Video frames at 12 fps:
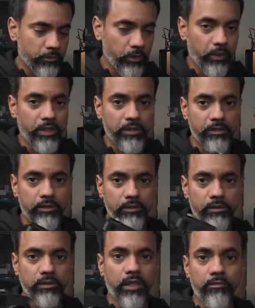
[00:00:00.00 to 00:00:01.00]
Although I guess this
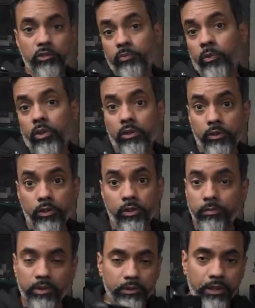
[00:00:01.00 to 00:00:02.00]
is kind of a spoiler
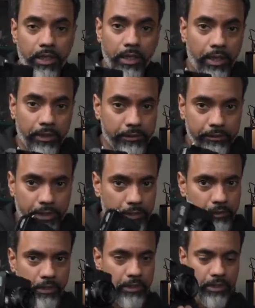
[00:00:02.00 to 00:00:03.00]
alert, but
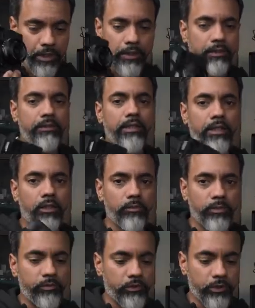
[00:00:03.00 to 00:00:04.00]
I highly doubt I'll
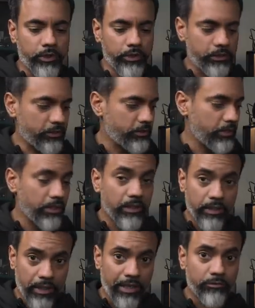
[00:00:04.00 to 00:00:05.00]
be returning this
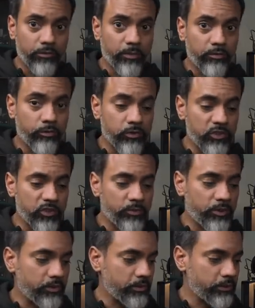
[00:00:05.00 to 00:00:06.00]
after my first
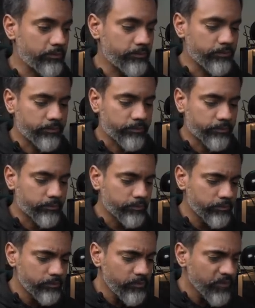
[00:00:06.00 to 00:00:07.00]
experience.
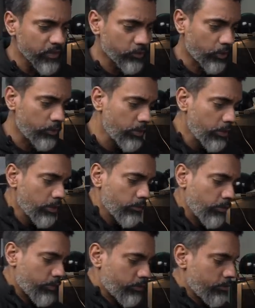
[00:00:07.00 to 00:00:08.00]
So
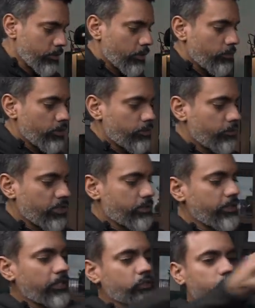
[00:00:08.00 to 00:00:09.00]
with
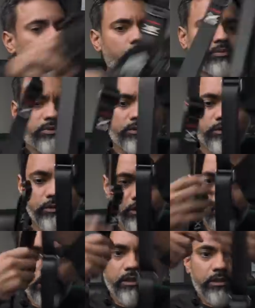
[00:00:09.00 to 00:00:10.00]
neck straps, the
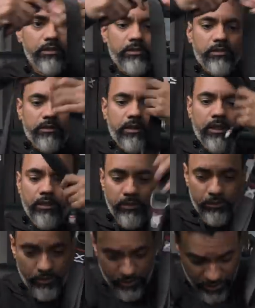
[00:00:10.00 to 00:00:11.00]
thing is that
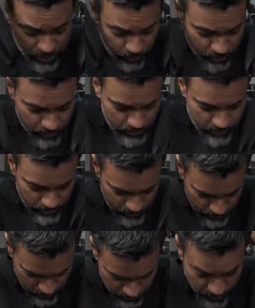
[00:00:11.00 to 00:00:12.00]
your camera
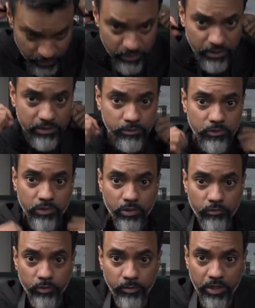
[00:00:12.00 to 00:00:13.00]
is like this. I'm sorry
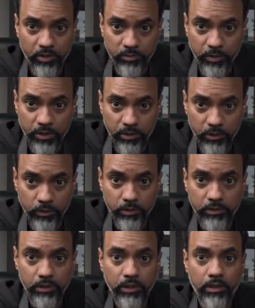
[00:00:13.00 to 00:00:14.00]
if the mic is making
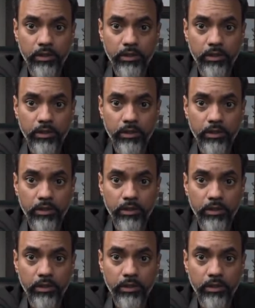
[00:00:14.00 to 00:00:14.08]
noise.